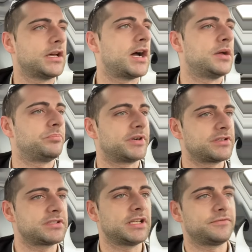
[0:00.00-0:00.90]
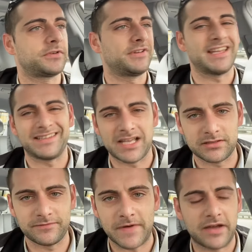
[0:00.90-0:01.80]
I purchased it for
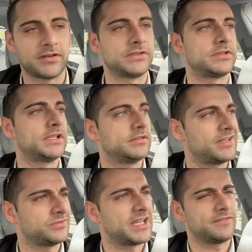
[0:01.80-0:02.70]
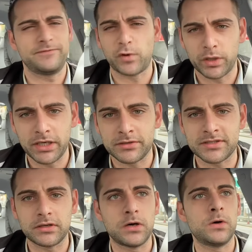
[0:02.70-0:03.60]
10,500. I was like 4 years
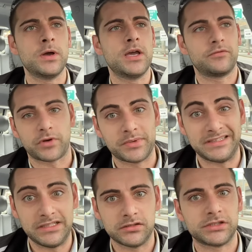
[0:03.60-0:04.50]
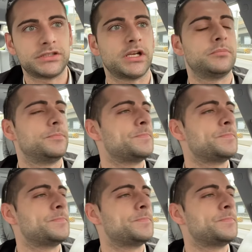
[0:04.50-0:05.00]
ago from a dealership.